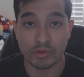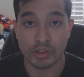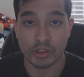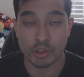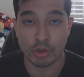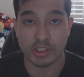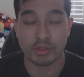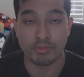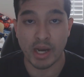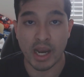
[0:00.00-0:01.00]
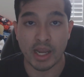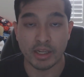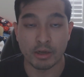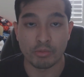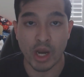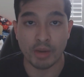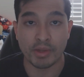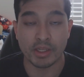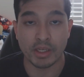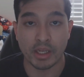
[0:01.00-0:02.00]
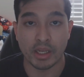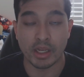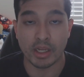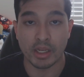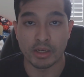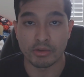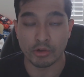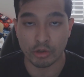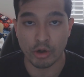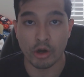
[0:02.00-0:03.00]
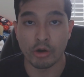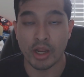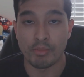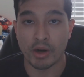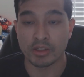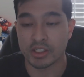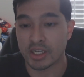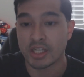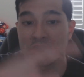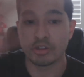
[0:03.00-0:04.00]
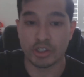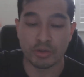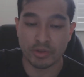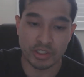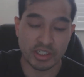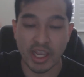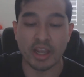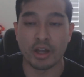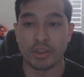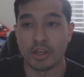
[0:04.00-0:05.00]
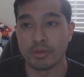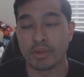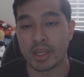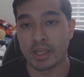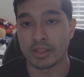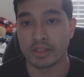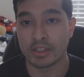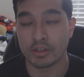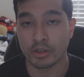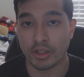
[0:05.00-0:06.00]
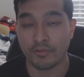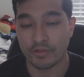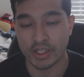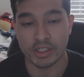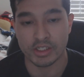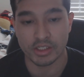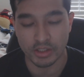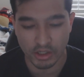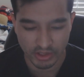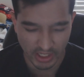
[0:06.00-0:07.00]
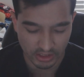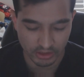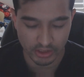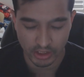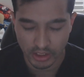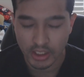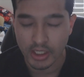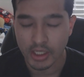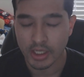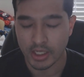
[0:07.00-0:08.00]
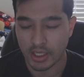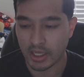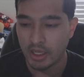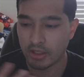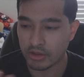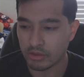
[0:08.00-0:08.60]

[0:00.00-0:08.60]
tricked by Robin and Crow, and Meryl decides to use stay on them, and, you know, they freeze, you know, that kind of thing. And